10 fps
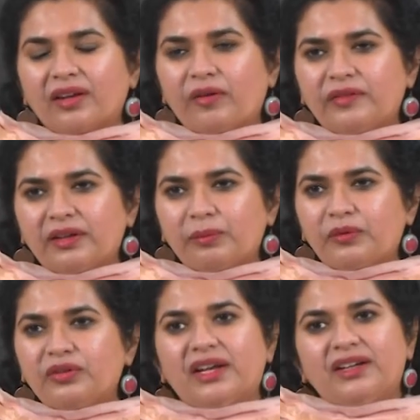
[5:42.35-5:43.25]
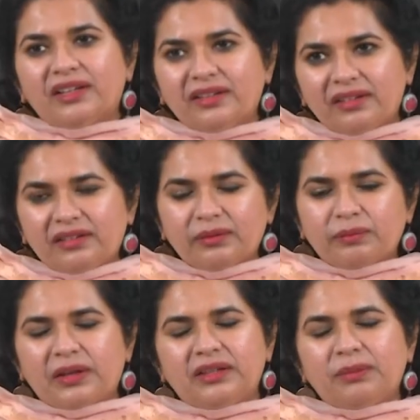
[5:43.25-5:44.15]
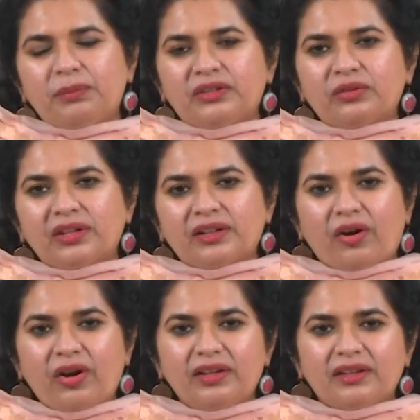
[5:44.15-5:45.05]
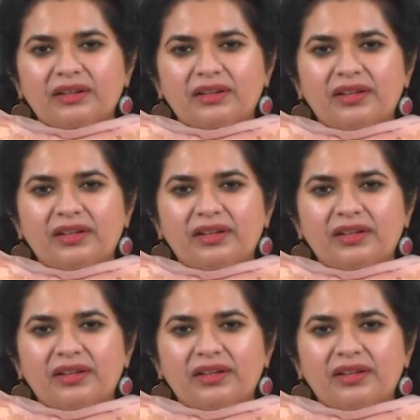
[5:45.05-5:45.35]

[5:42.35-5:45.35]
of the report are in a particular order.